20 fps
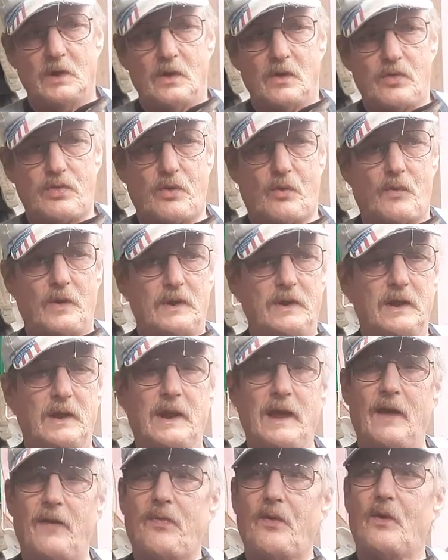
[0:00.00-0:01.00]
So when you
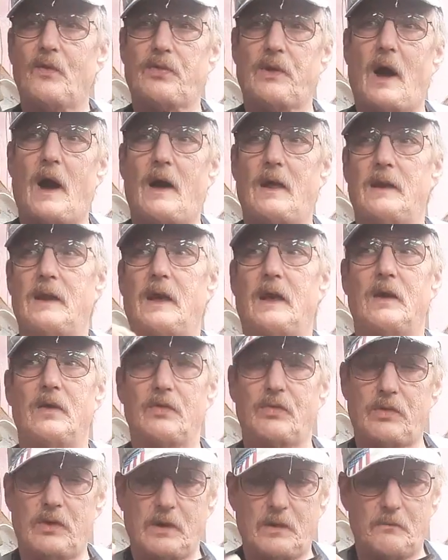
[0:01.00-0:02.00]
get those hot
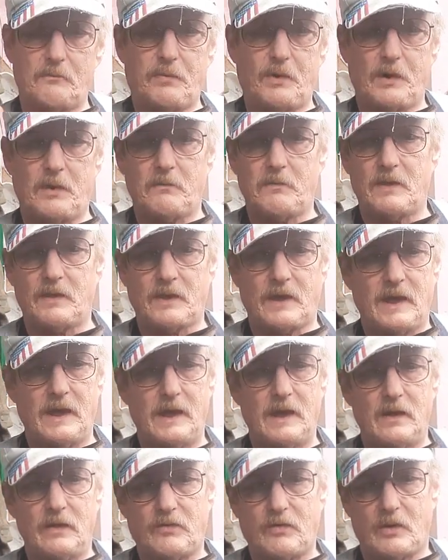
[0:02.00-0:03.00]
days, you can put them in the
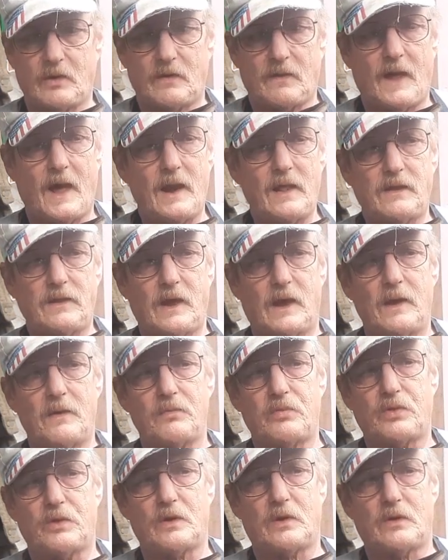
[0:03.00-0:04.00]
cage, and a lot of
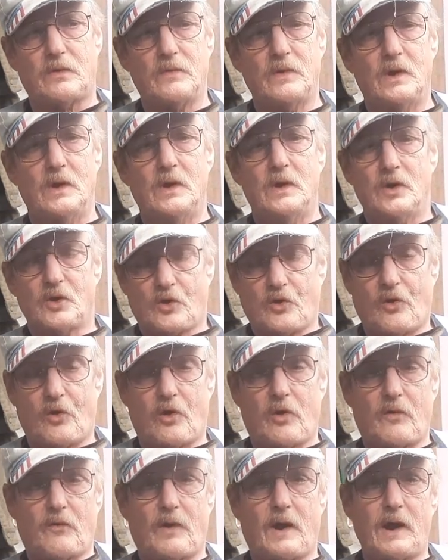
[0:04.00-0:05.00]
times they'll
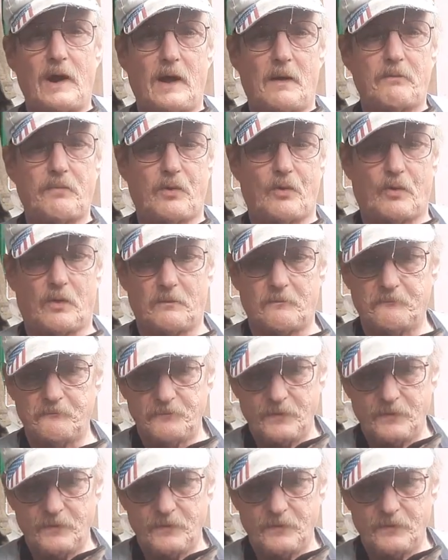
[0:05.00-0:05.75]
curl right up to them.